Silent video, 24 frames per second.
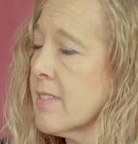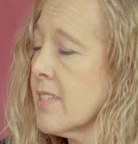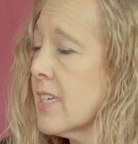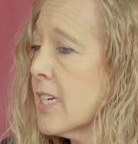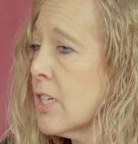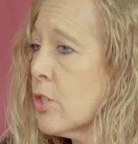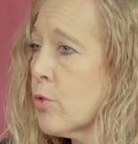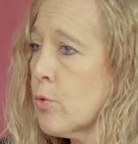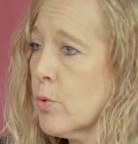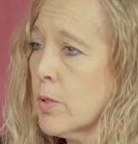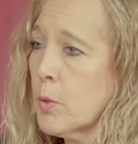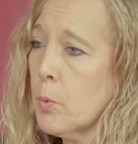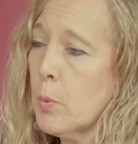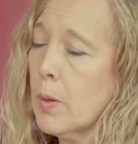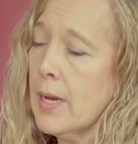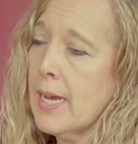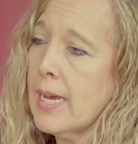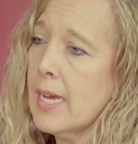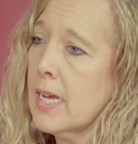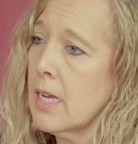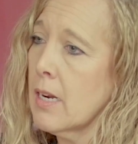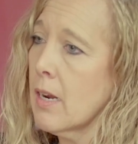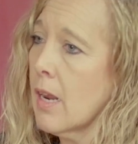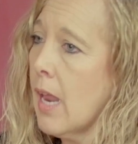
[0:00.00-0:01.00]

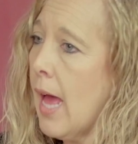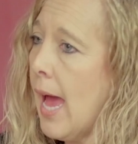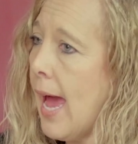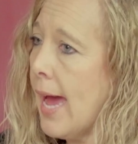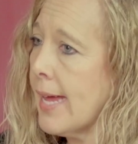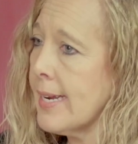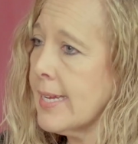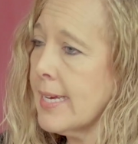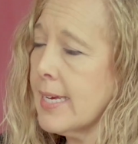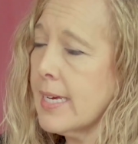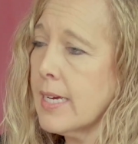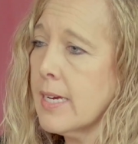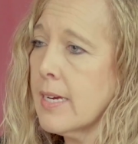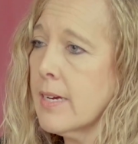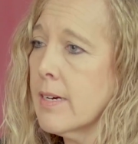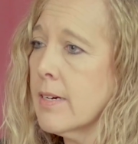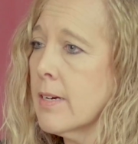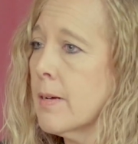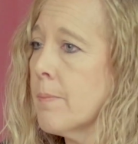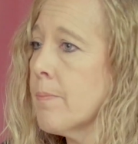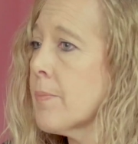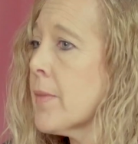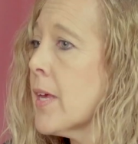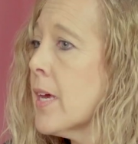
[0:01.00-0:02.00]
entryway, lighting,
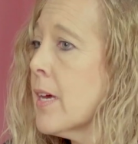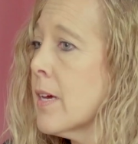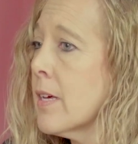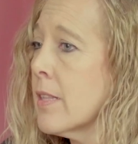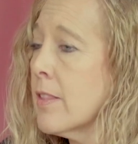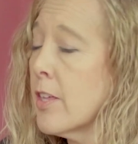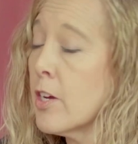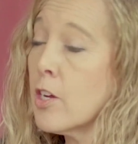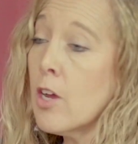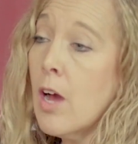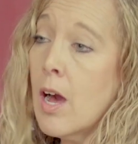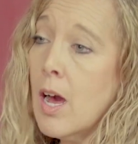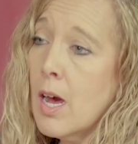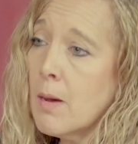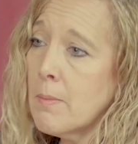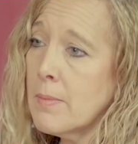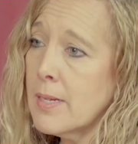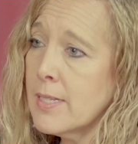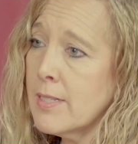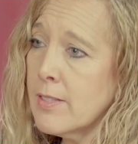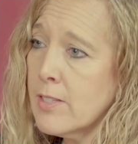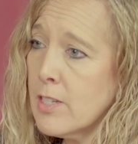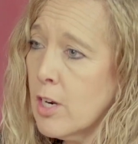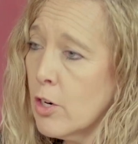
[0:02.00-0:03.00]
the
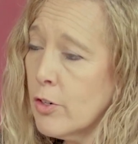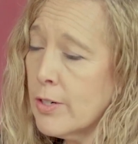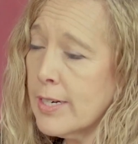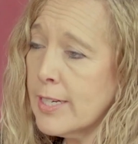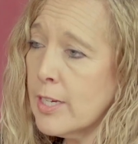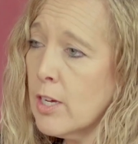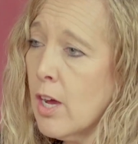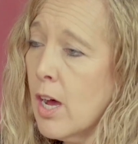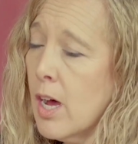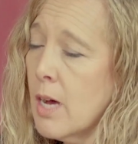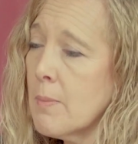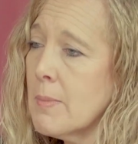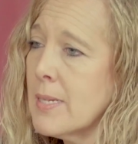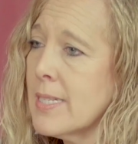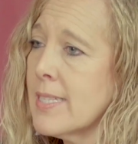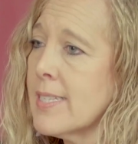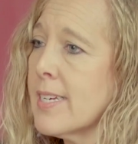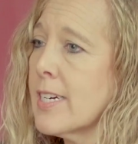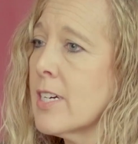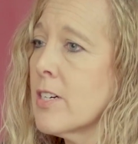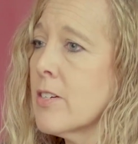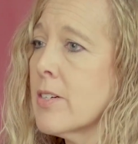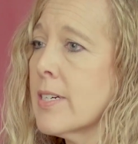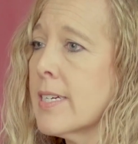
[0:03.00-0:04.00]
commons, learning commons
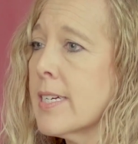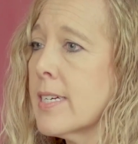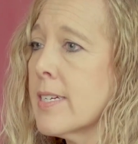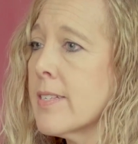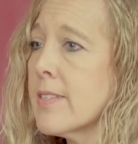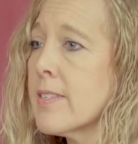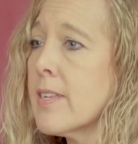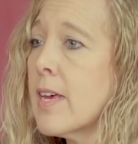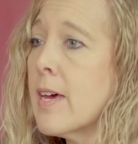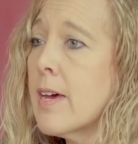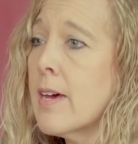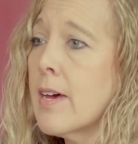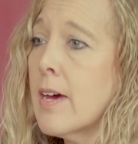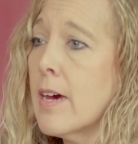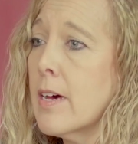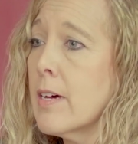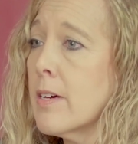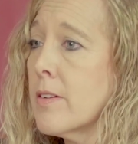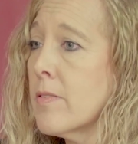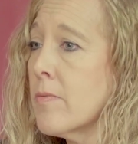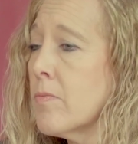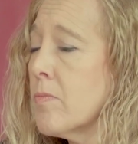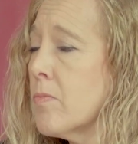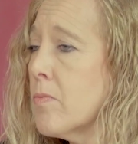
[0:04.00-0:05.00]
areas,
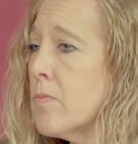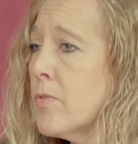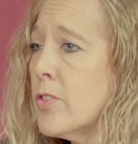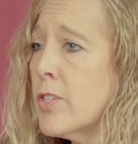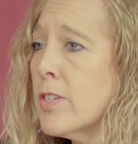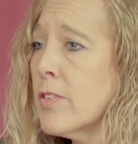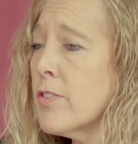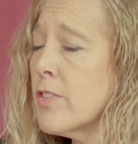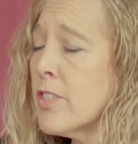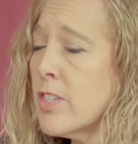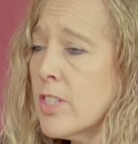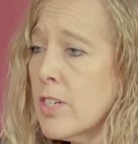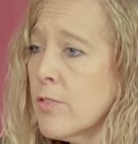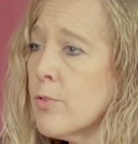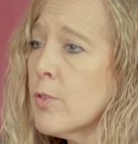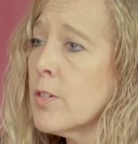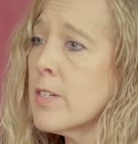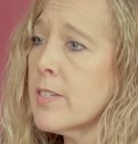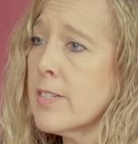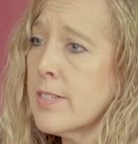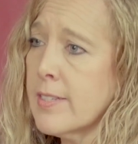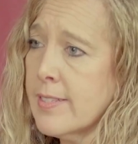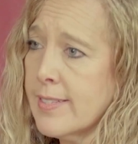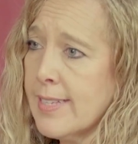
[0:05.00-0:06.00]
just
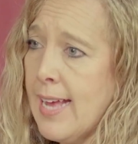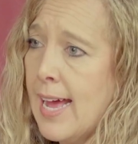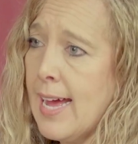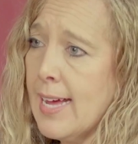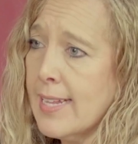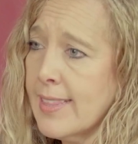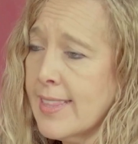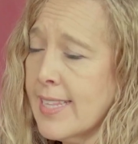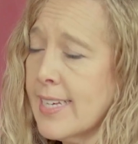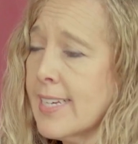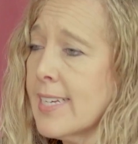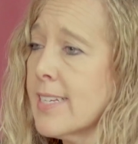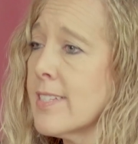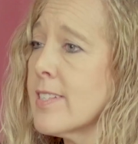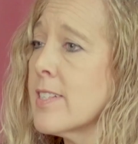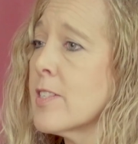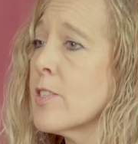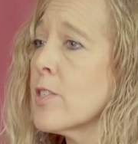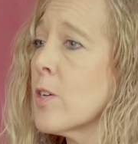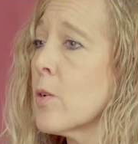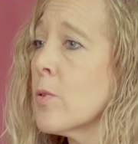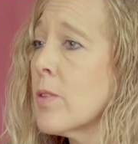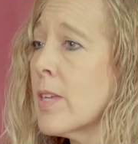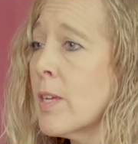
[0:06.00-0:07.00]
different design things. And
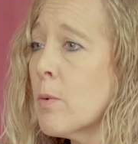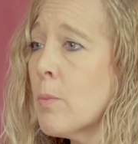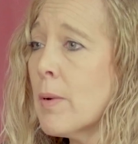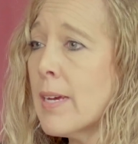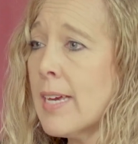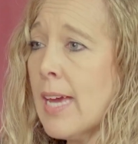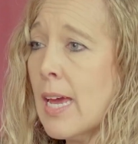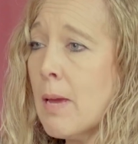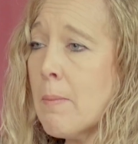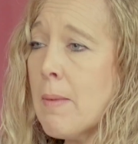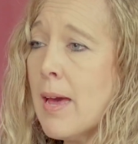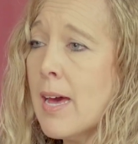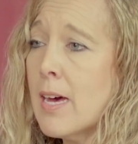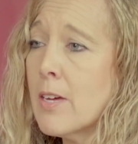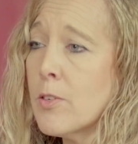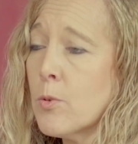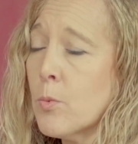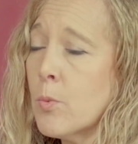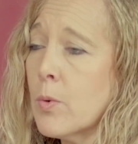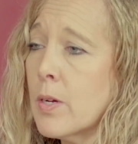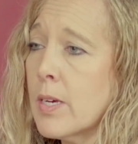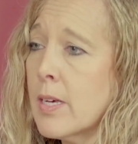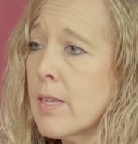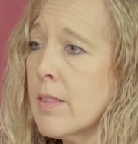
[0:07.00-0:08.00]
so then we came out
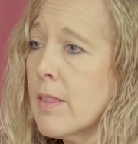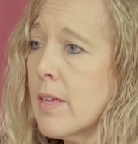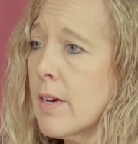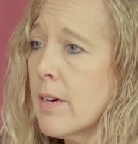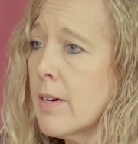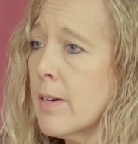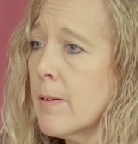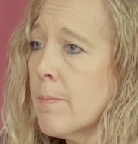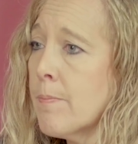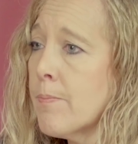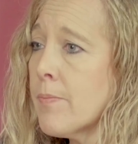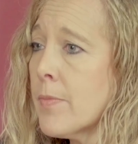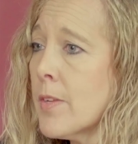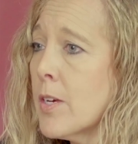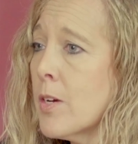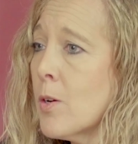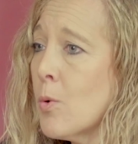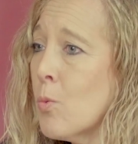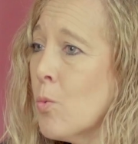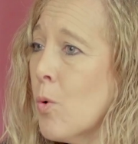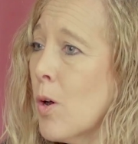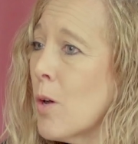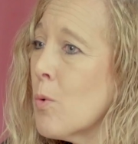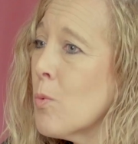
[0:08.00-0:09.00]
with
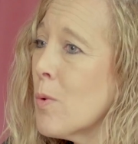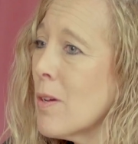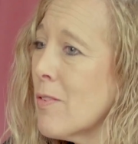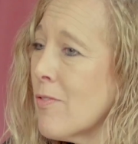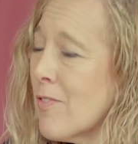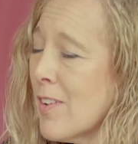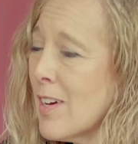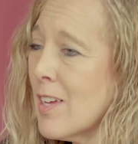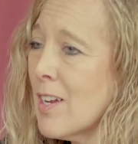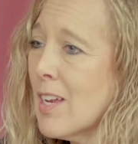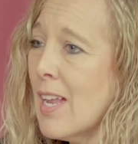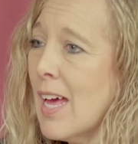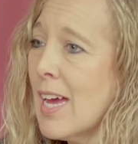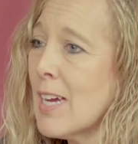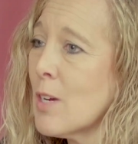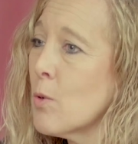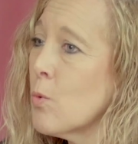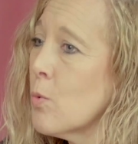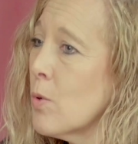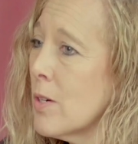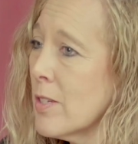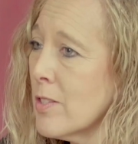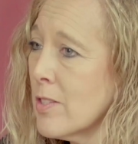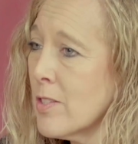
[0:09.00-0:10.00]
what we felt like
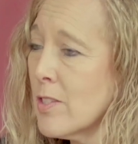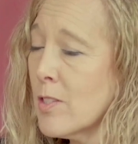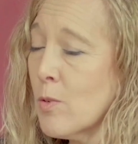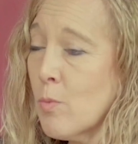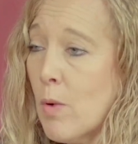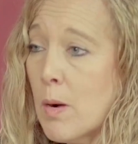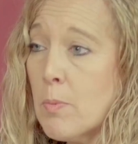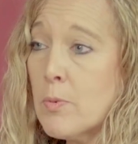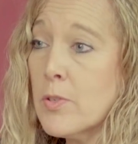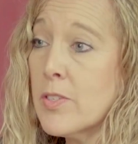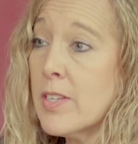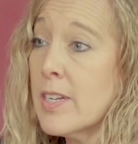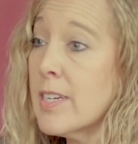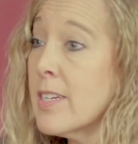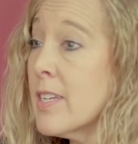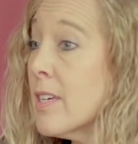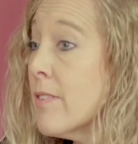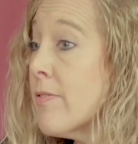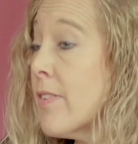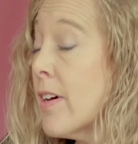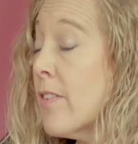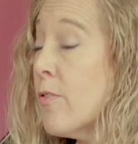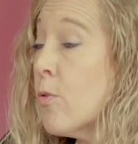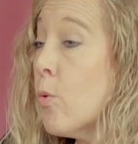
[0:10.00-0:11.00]
was the
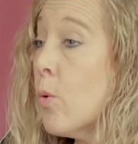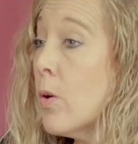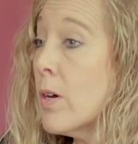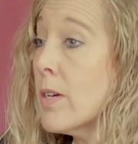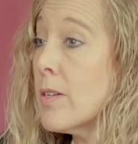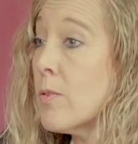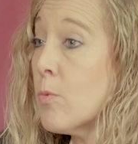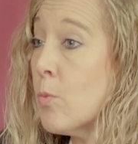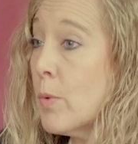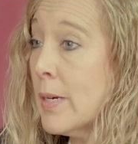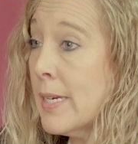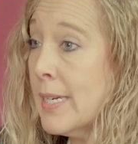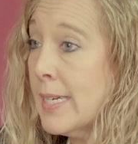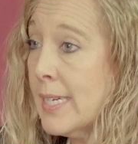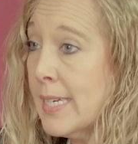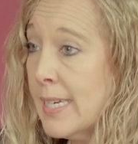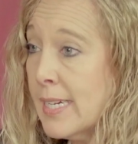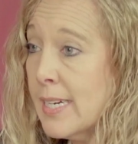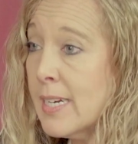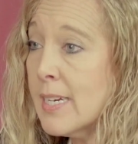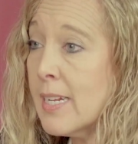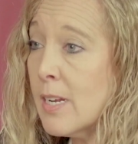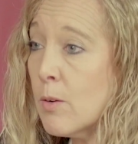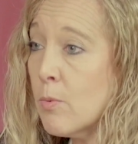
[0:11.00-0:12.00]
representative of what we
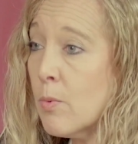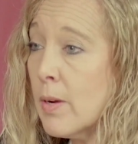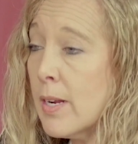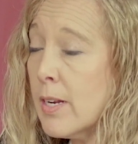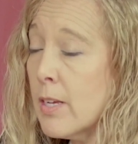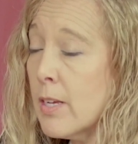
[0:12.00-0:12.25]
needed at Red